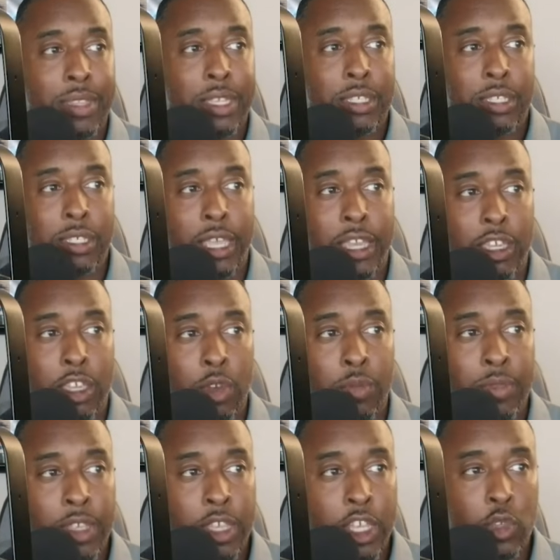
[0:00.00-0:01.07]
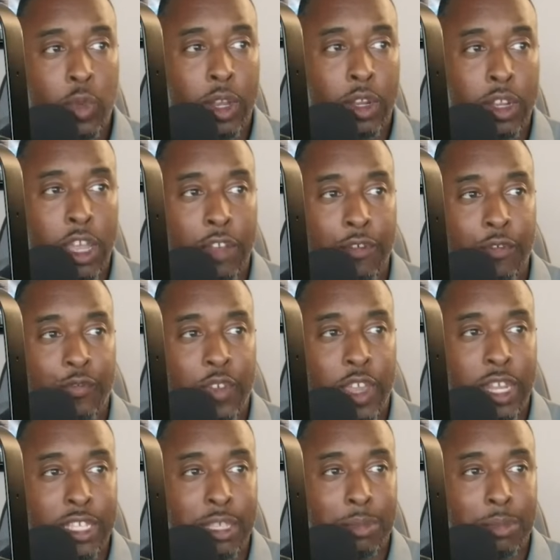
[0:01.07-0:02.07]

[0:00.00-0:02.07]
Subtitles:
So, thank you. It's Raider Doug from Phoenix.